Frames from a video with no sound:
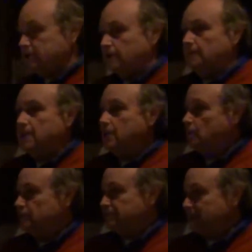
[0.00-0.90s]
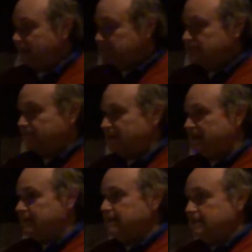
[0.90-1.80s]
here was
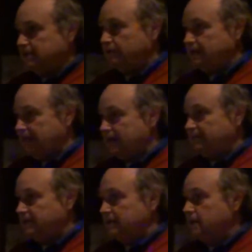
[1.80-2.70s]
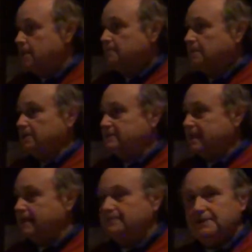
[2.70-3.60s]
excavated here in Hampton, because
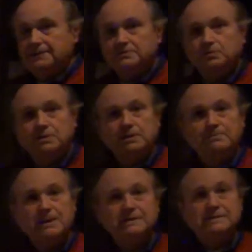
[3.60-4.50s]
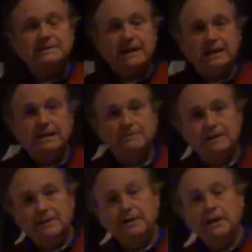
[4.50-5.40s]
Hampton is one of the best
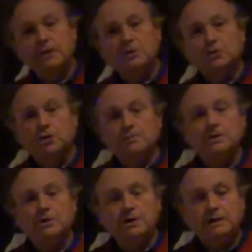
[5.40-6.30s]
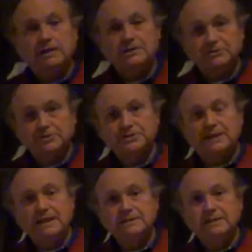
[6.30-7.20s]
documented urban archaeological
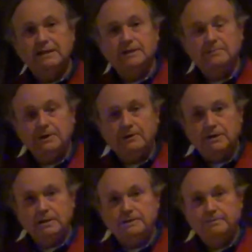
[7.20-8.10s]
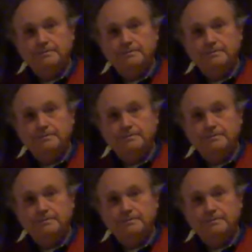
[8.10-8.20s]
sites in America.